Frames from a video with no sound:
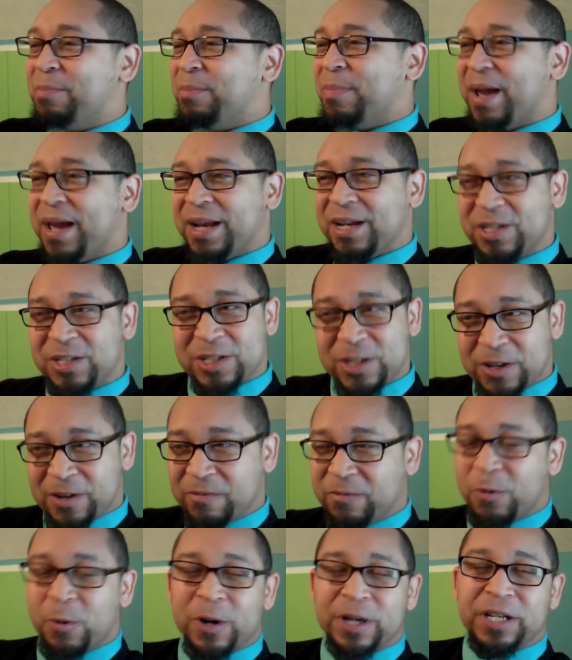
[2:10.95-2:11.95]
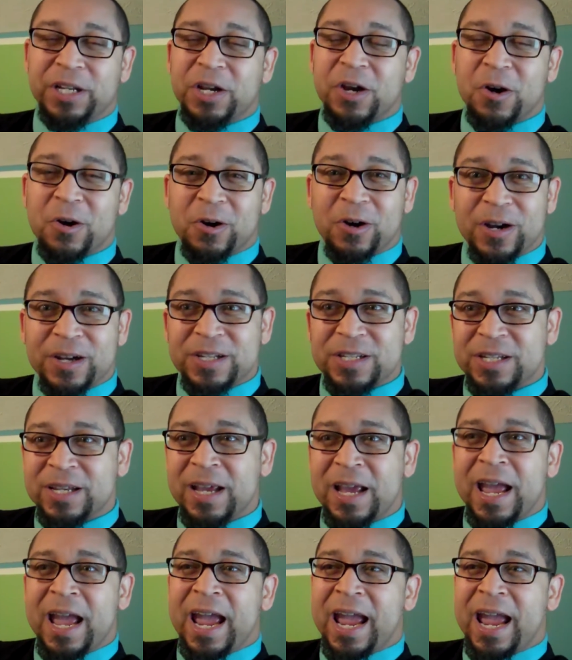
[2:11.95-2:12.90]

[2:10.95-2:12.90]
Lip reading: manage to avoid the guards,